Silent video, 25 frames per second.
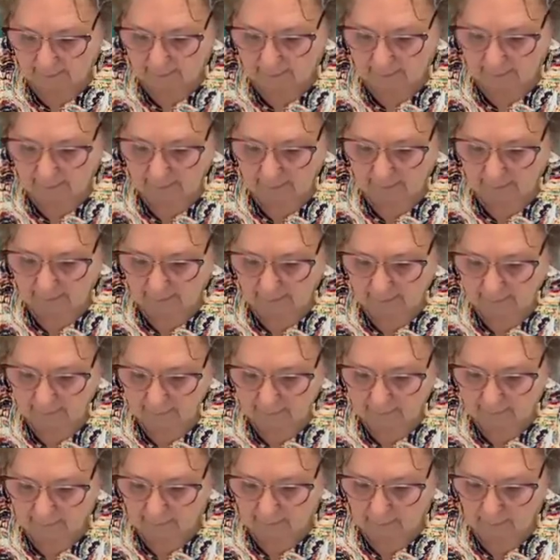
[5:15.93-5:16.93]

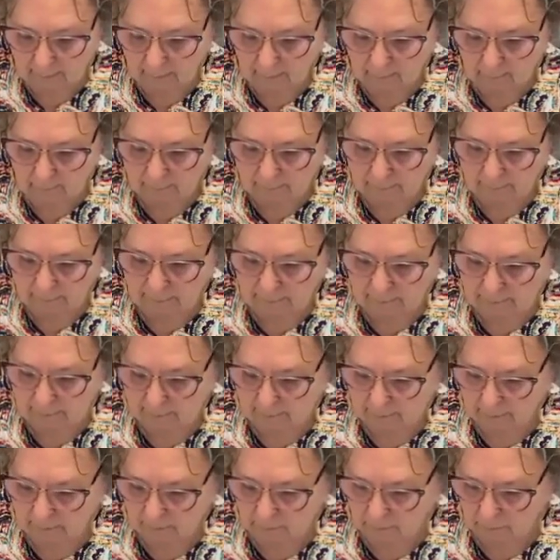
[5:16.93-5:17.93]
and I
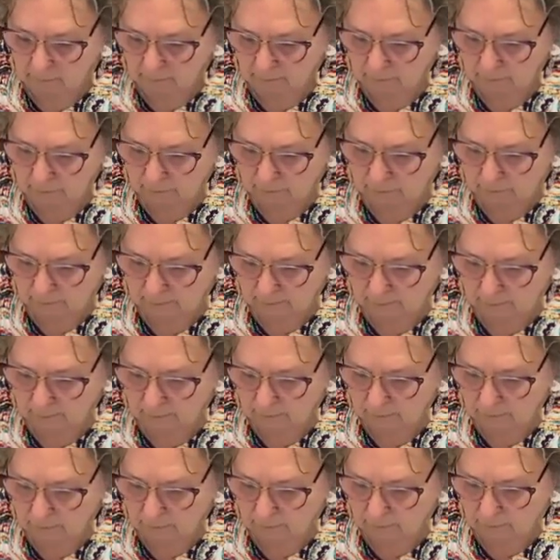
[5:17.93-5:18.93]
need to go on Do Not
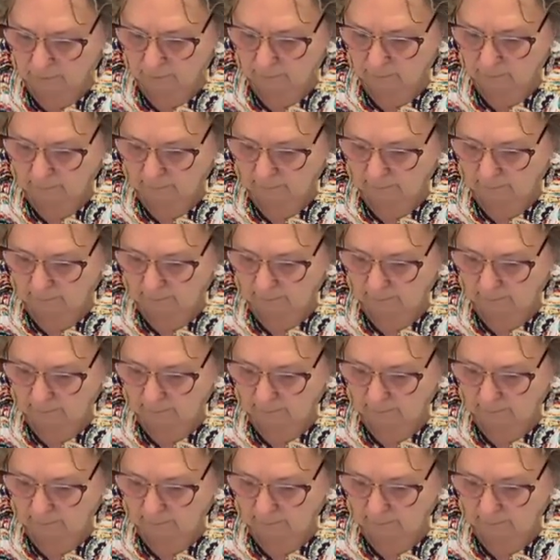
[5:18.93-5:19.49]
Disturb.